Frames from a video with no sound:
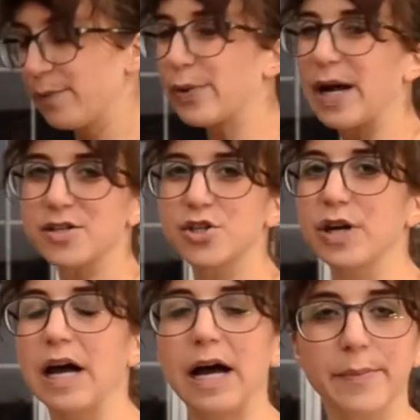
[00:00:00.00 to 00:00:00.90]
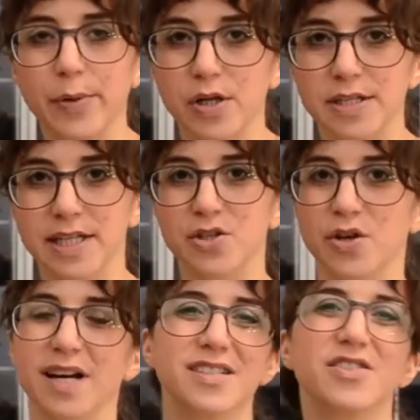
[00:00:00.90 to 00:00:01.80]
Brown sugar, unprocessed
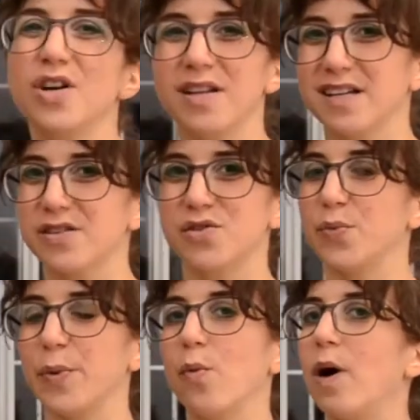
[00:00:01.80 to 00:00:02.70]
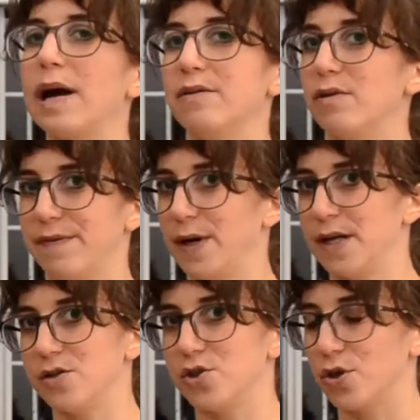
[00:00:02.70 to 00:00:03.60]
sugar, just not like a super white
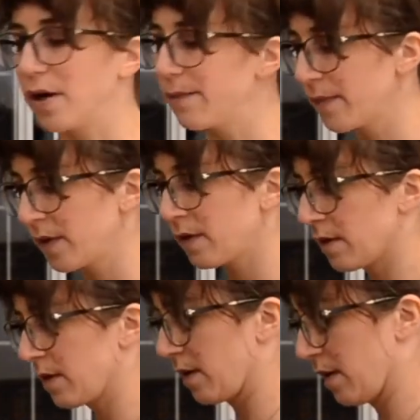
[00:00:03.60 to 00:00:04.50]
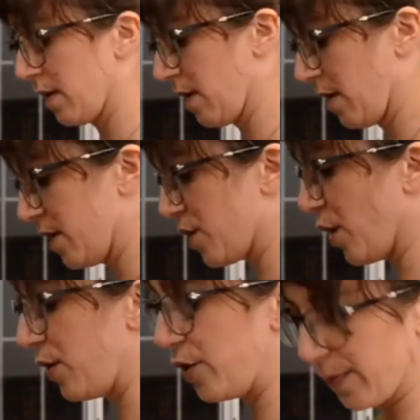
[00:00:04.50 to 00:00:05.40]
refined sugar. So
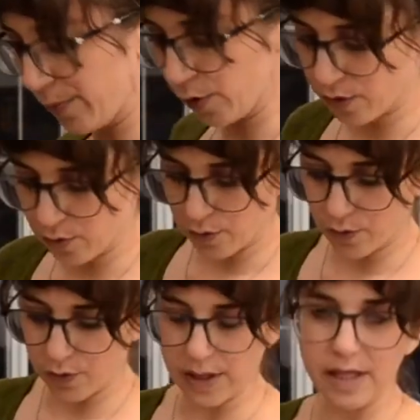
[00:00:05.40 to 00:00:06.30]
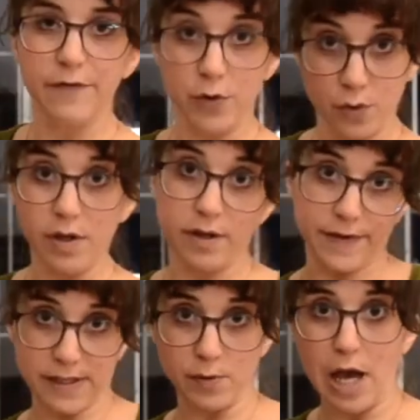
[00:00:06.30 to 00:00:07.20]
you can put, if
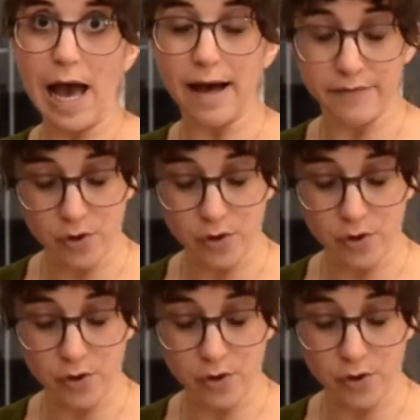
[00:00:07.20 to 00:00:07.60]
that's what you have,